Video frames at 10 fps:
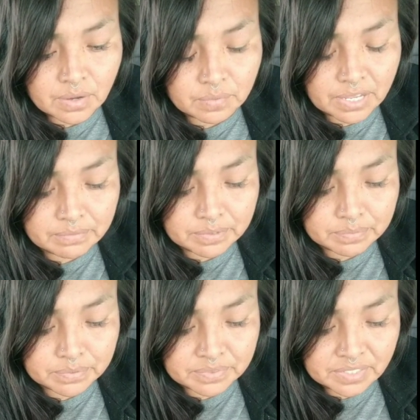White
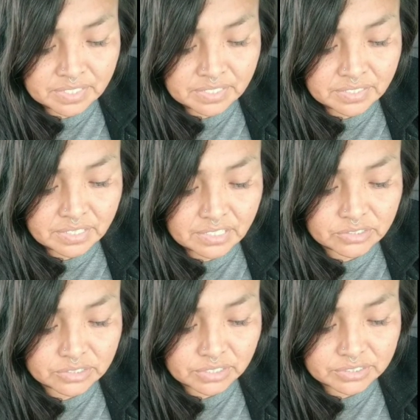people need a
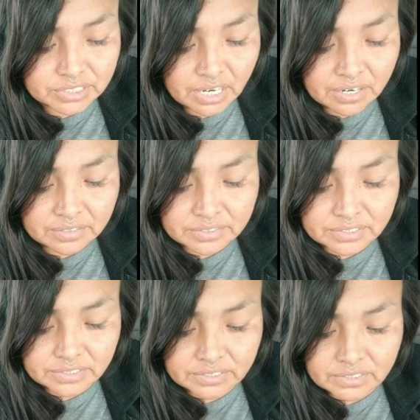church
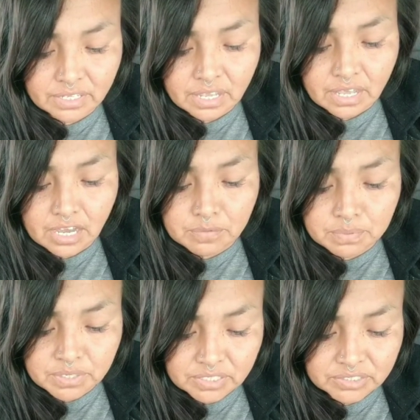house, a
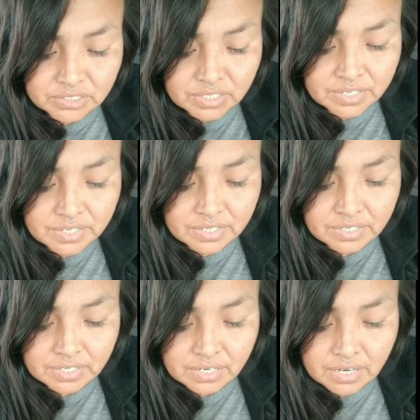preacher,
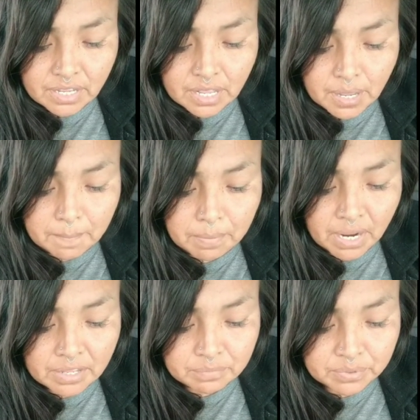a
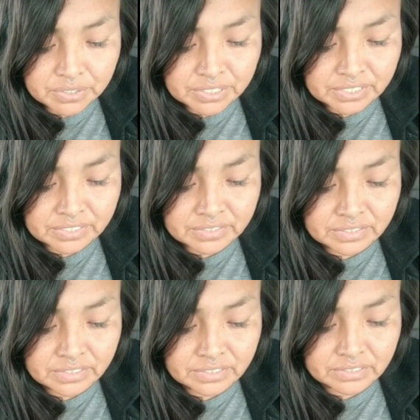pipe
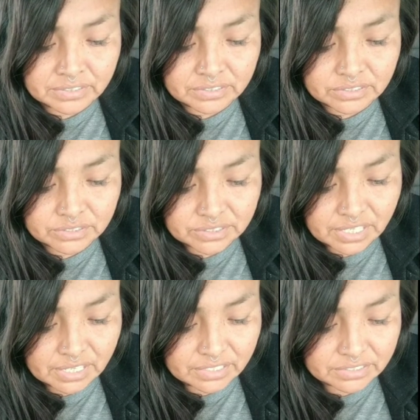organ to
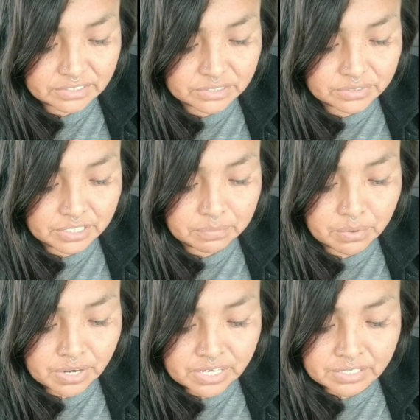get into a
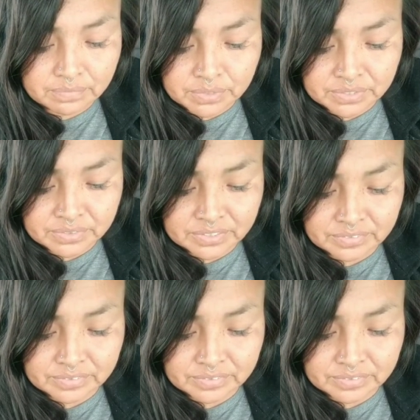praying mood.